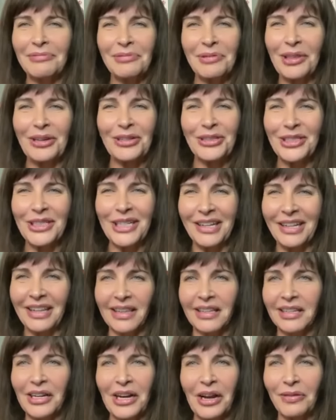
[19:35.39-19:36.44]
they're
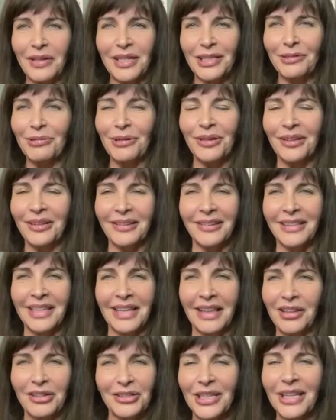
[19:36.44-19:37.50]
still, you know, this will,
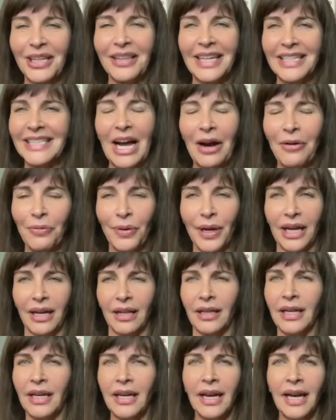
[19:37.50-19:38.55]
there's, it's not
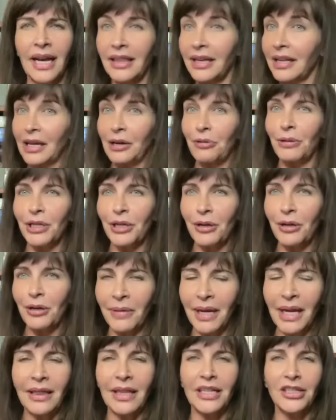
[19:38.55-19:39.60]
real. And they're like, what do you
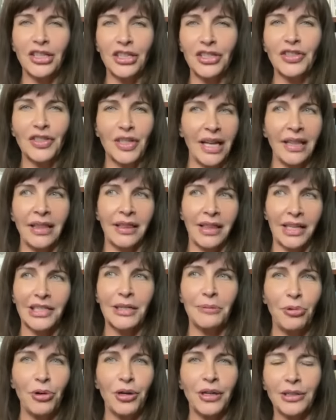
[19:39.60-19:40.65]
mean? They just said that they
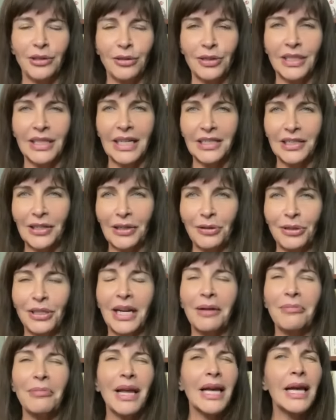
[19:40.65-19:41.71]
support a two-state solution.
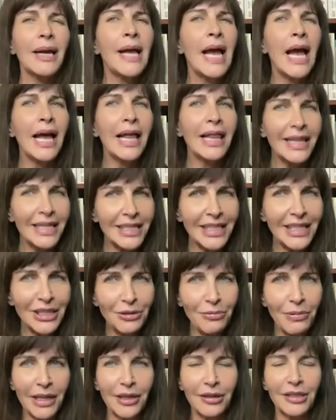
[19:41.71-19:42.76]
I'm like, listen to
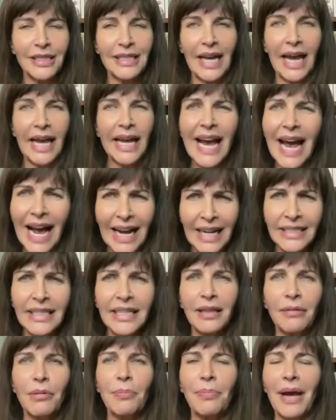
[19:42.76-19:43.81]
what they're saying. Ask
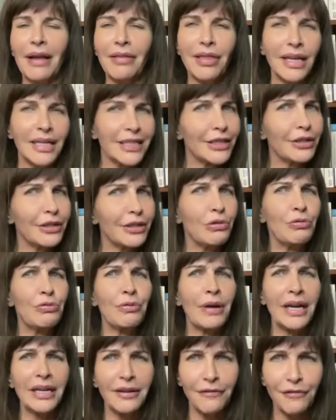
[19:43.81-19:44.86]
them about this
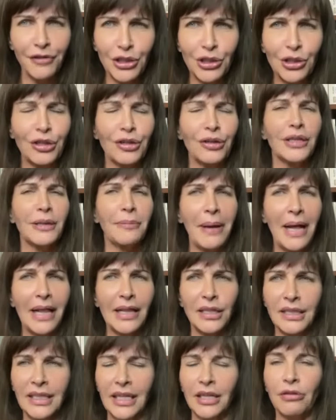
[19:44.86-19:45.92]
right of return, the
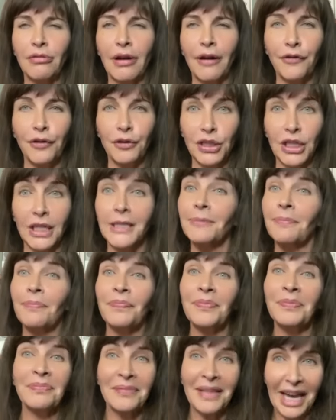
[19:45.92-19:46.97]
Palestinian refugees.
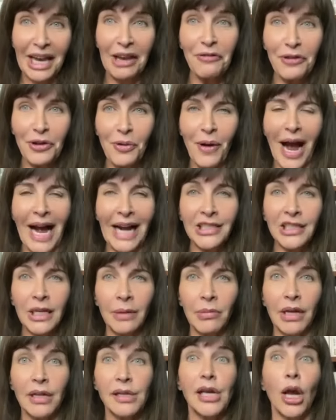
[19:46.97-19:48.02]
If you ask them,
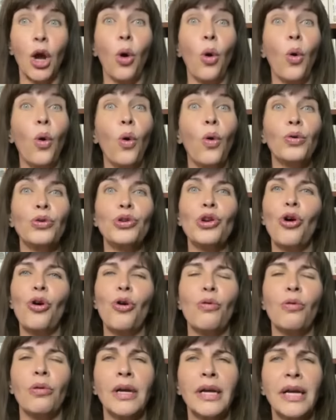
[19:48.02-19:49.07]
they'll say, oh,
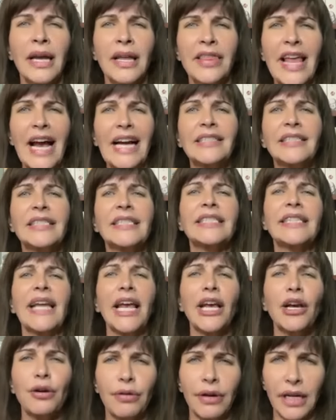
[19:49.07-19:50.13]
no, that's
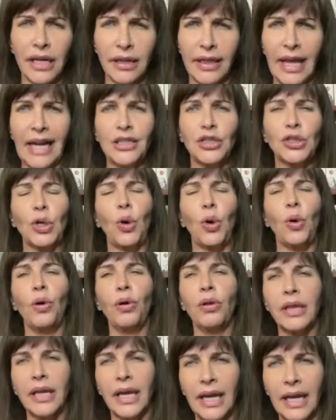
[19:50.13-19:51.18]
sacred. That's
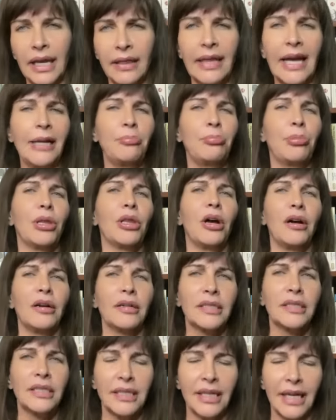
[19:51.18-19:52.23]
holy. That
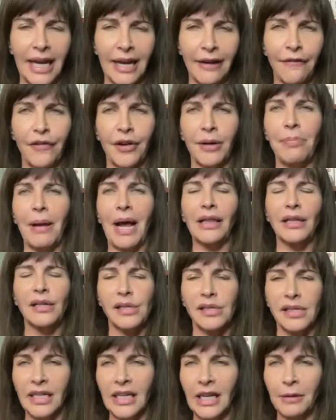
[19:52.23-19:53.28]
belongs to every
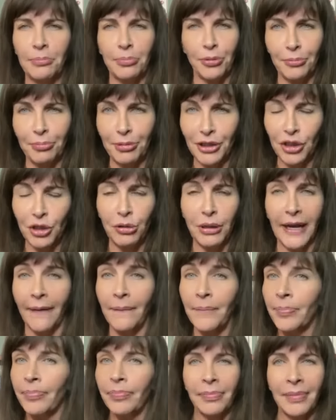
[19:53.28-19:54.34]
Palestinian perpetuity.
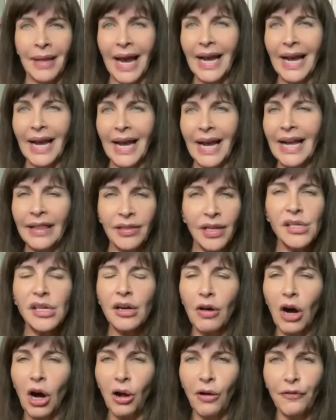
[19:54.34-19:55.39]
Again, these
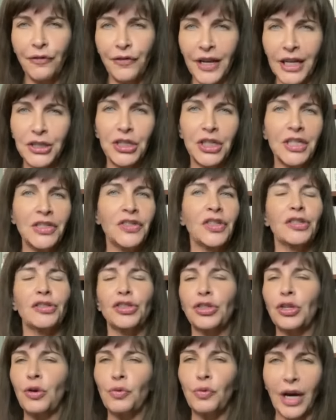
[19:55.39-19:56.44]
are all fictions. There's
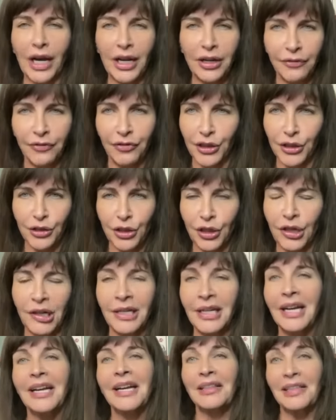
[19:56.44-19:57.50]
no right of return.
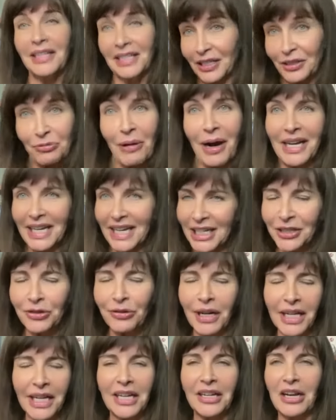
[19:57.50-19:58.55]
This is why
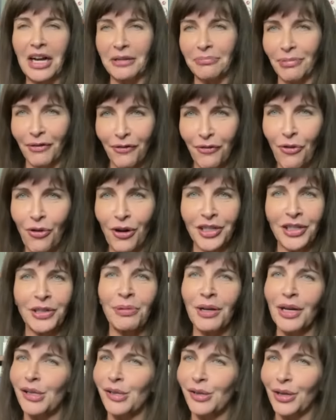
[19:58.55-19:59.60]
Israel cannot be forced,
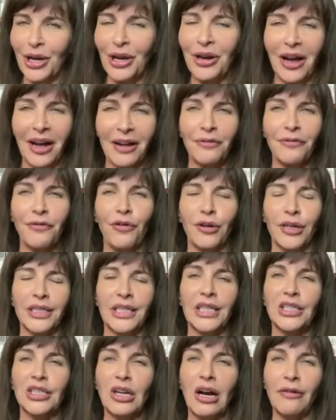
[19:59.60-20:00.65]
because you cannot force a
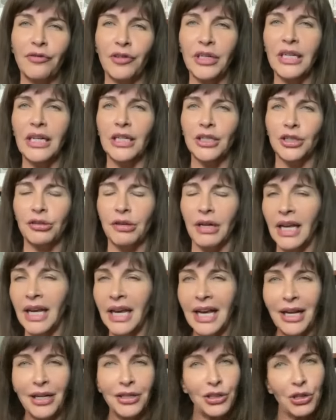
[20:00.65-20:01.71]
sovereign country
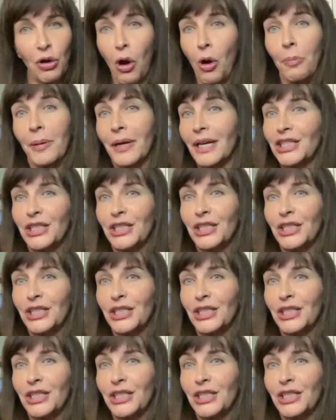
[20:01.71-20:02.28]
to open its